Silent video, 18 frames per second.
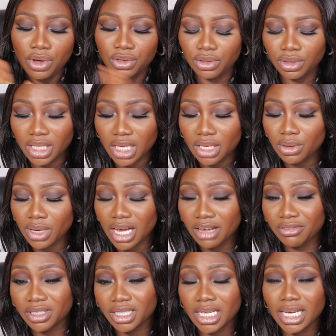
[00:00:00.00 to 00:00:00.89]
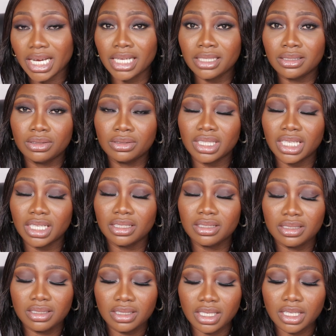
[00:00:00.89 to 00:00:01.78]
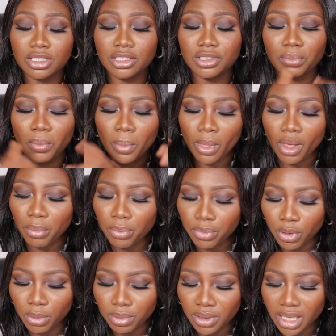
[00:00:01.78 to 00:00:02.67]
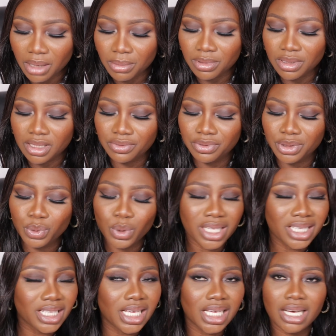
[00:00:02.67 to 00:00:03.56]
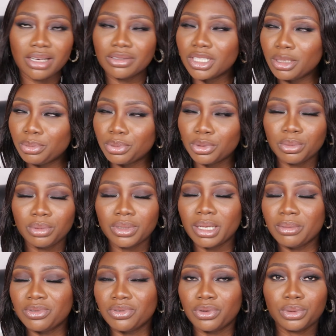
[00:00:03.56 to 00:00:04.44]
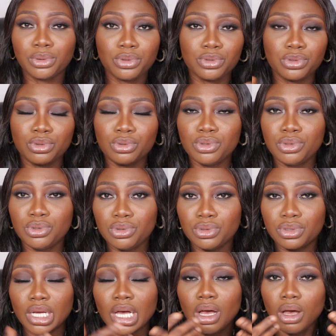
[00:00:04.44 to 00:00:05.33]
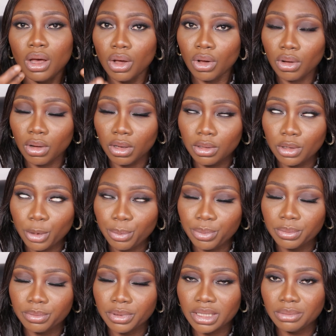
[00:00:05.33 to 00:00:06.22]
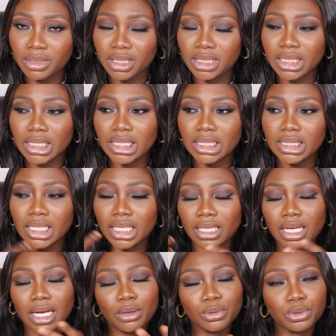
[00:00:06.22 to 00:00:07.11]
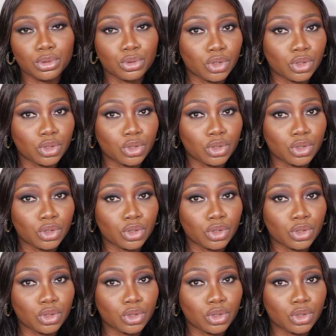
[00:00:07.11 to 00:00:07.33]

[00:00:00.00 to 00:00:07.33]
So there you have it, guys. Those are the 6 problems, frequently encountered problems for those who use Conlog prepaid meters, and how to